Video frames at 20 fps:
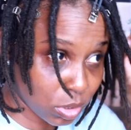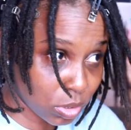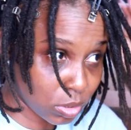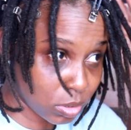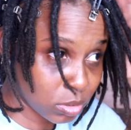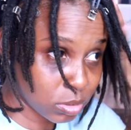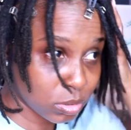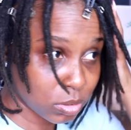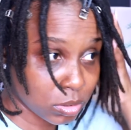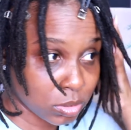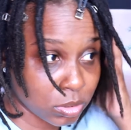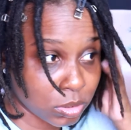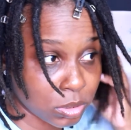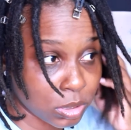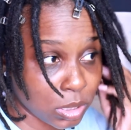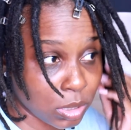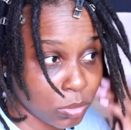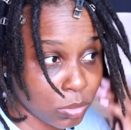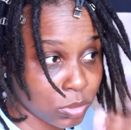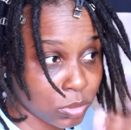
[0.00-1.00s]
y'all.
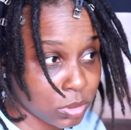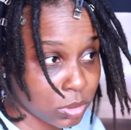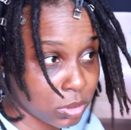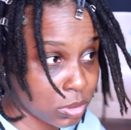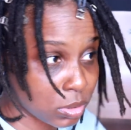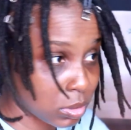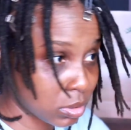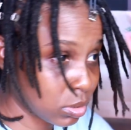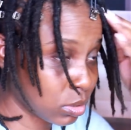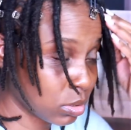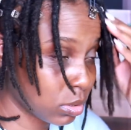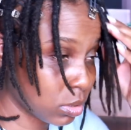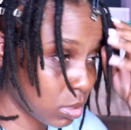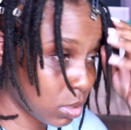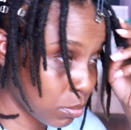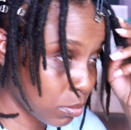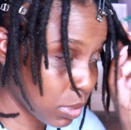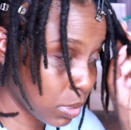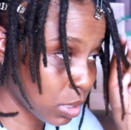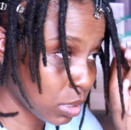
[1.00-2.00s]
That was
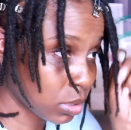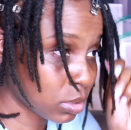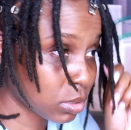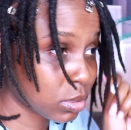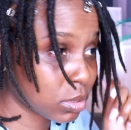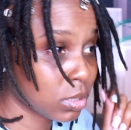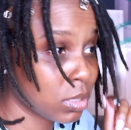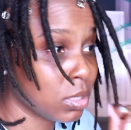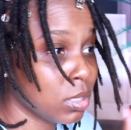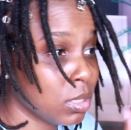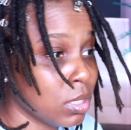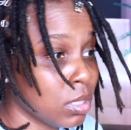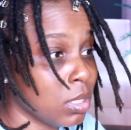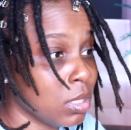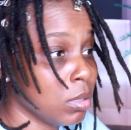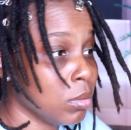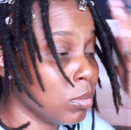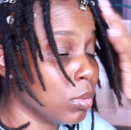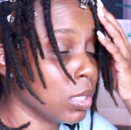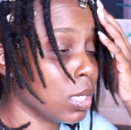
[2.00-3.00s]
a mess.
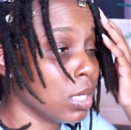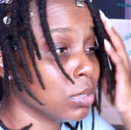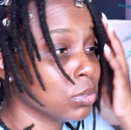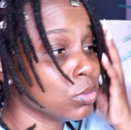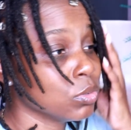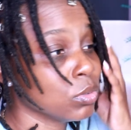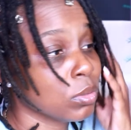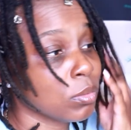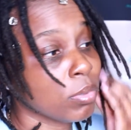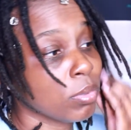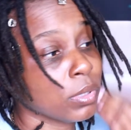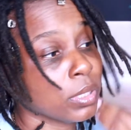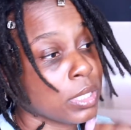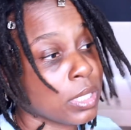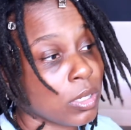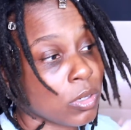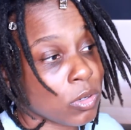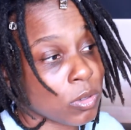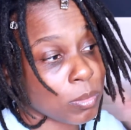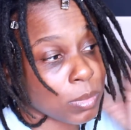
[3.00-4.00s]
But I'll do a braid
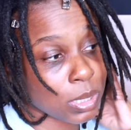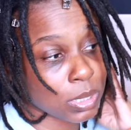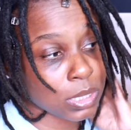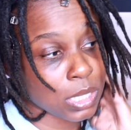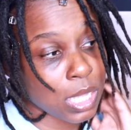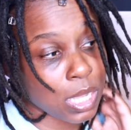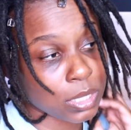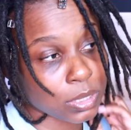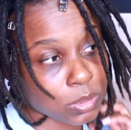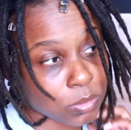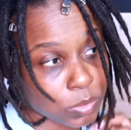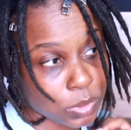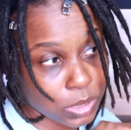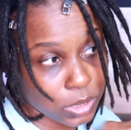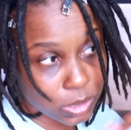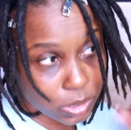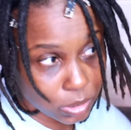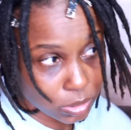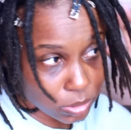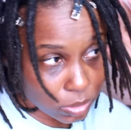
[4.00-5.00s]
out on my locks when
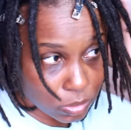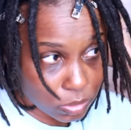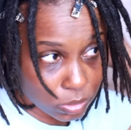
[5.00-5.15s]
they get